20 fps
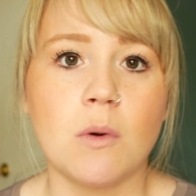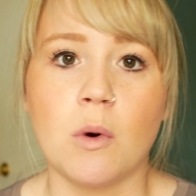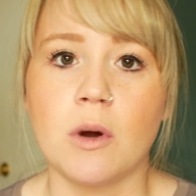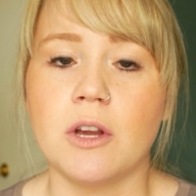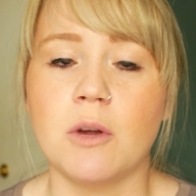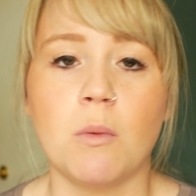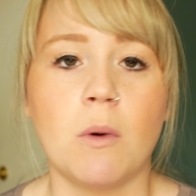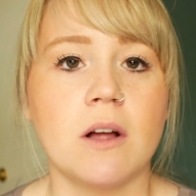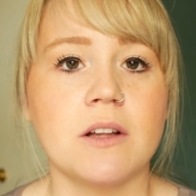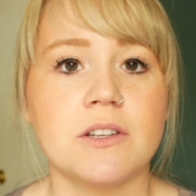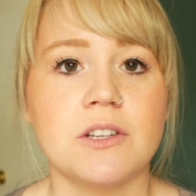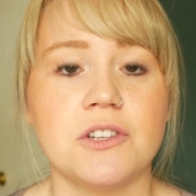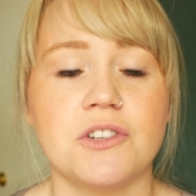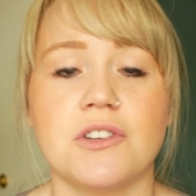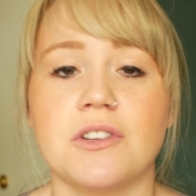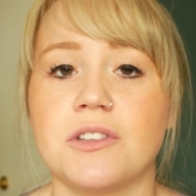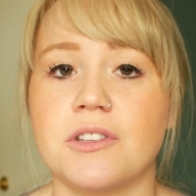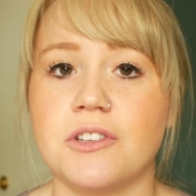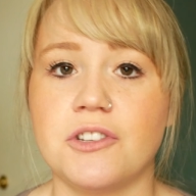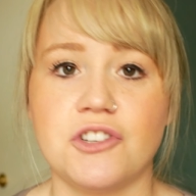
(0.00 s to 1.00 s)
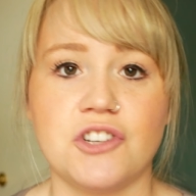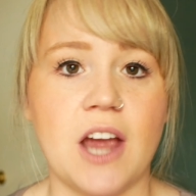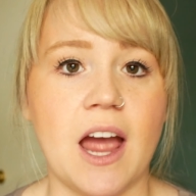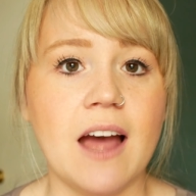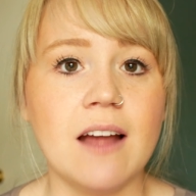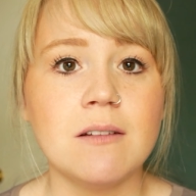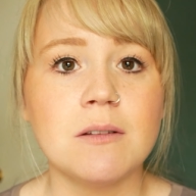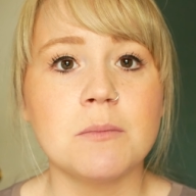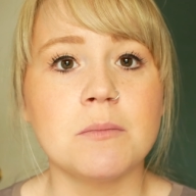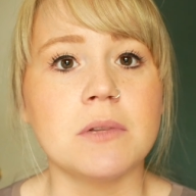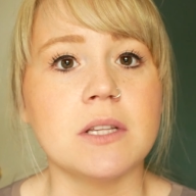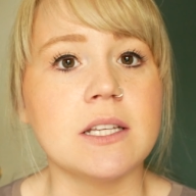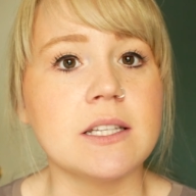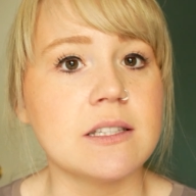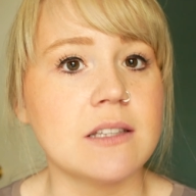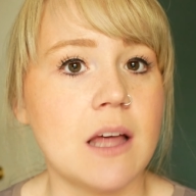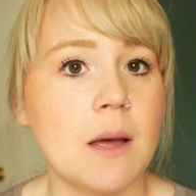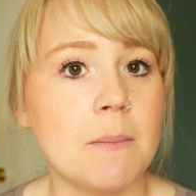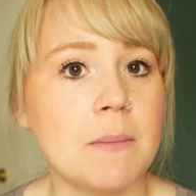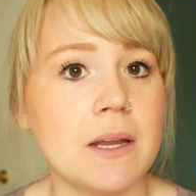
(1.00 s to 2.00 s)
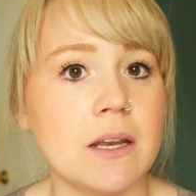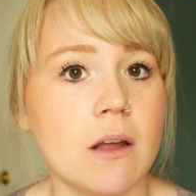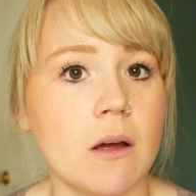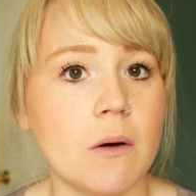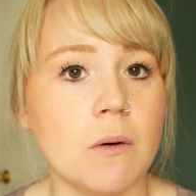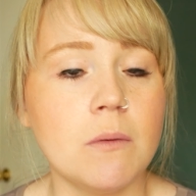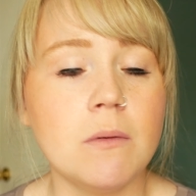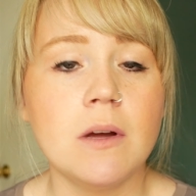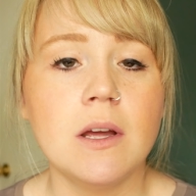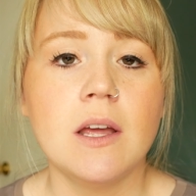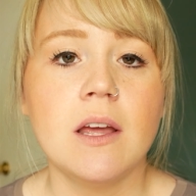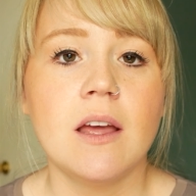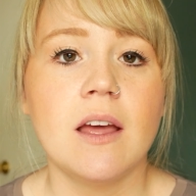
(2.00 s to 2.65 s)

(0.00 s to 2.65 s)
or you want to just chat, please let me know.